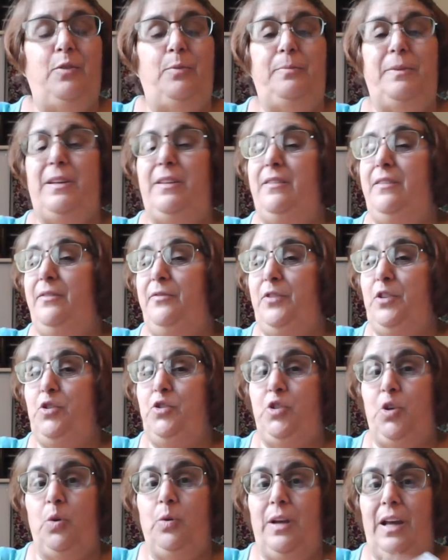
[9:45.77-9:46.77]
because if you
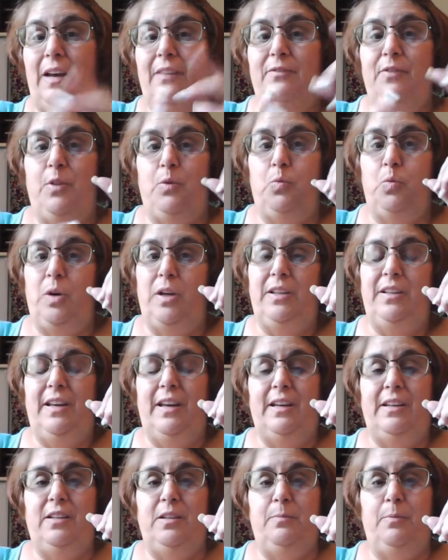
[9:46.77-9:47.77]
don't have the one
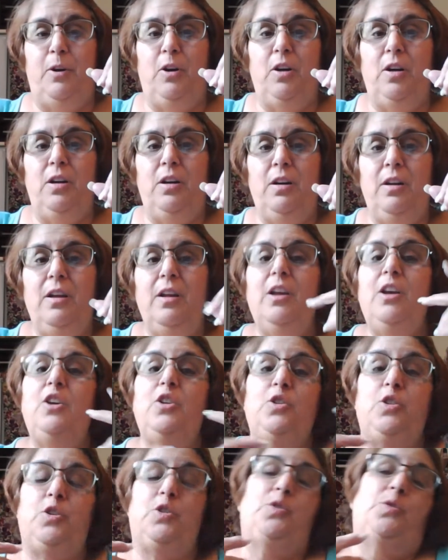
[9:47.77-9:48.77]
candy bar,
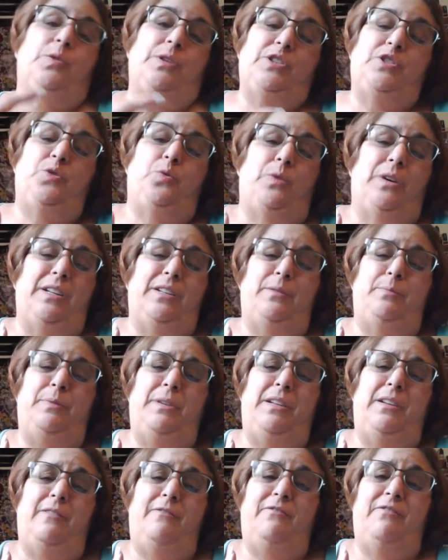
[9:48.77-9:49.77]
you're going to wind up
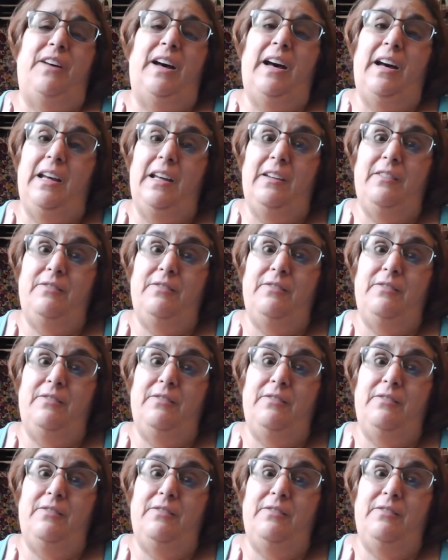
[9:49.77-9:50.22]
eating 5.